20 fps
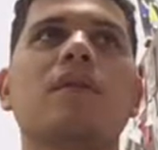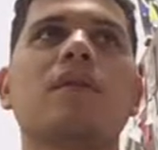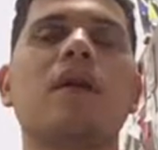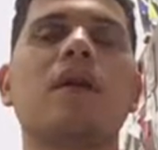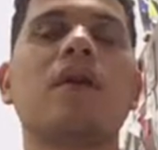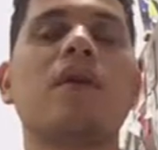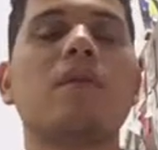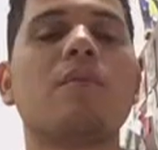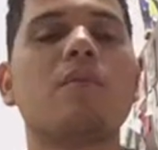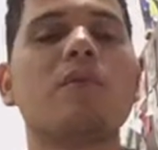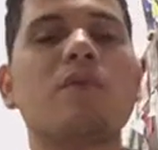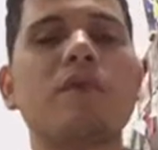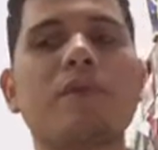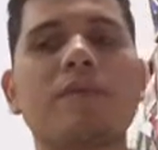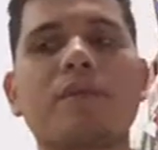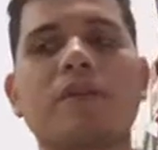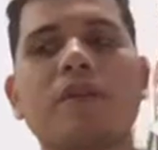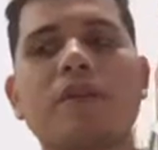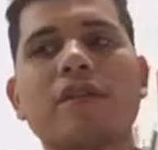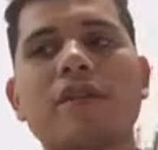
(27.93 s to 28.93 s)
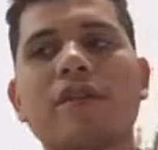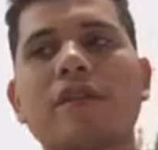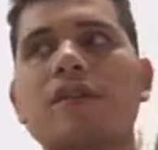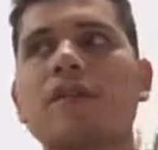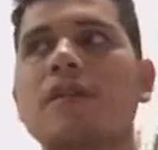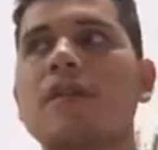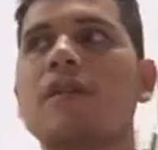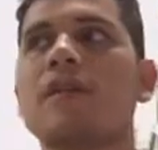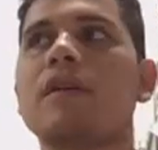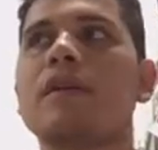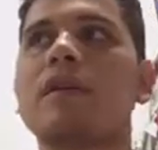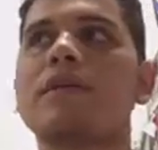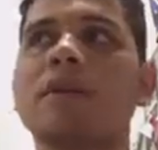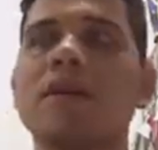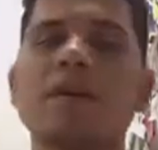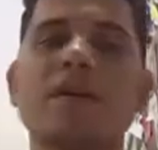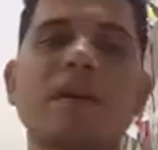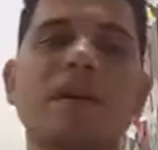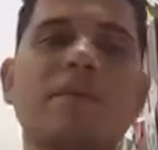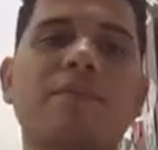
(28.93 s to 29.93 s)
on a movie project, on a
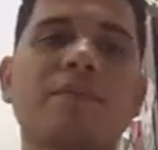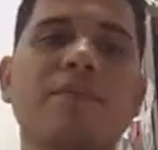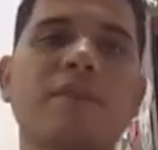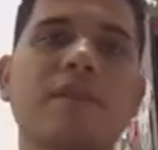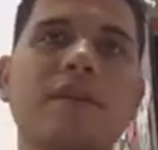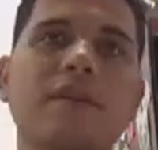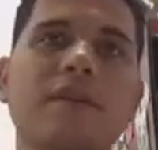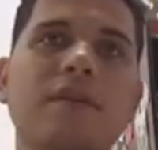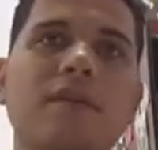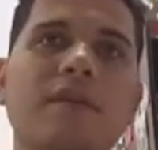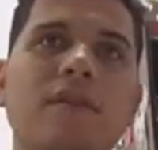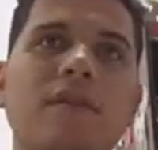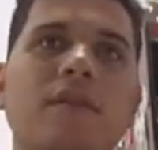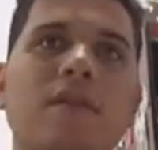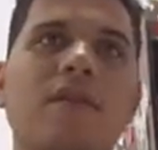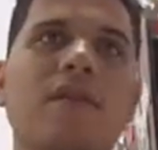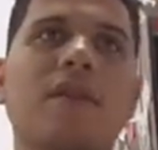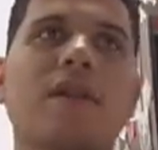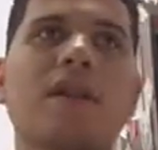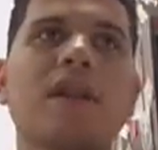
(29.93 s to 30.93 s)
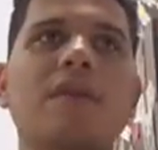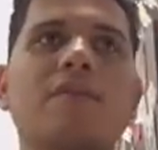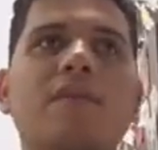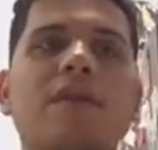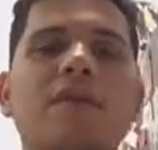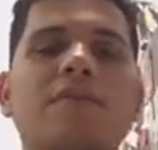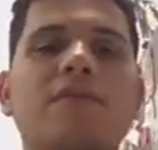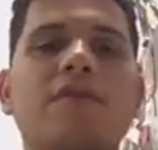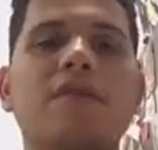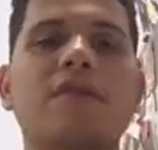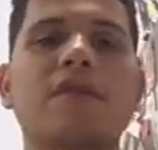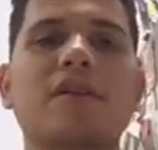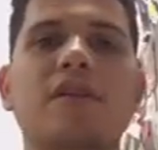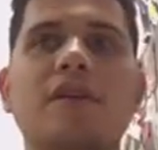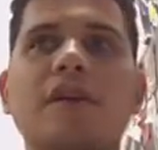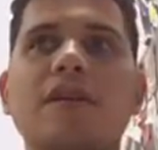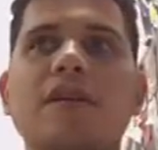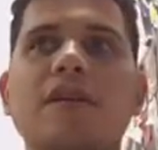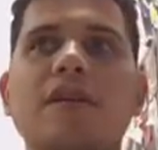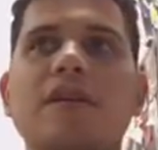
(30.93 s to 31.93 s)
video game project, or an animated project,
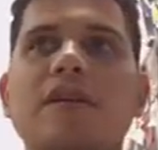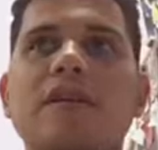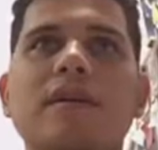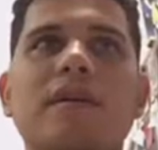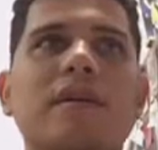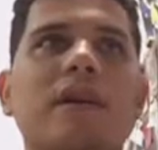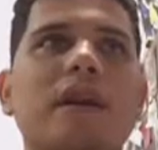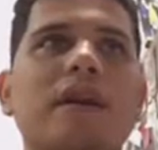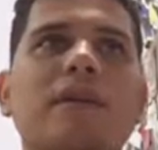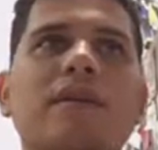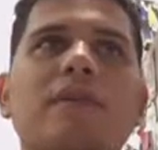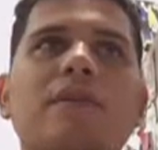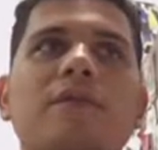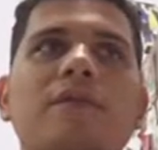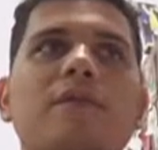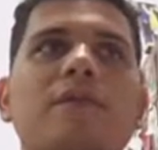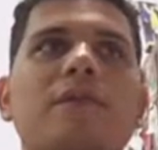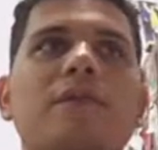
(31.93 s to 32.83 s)
any kind of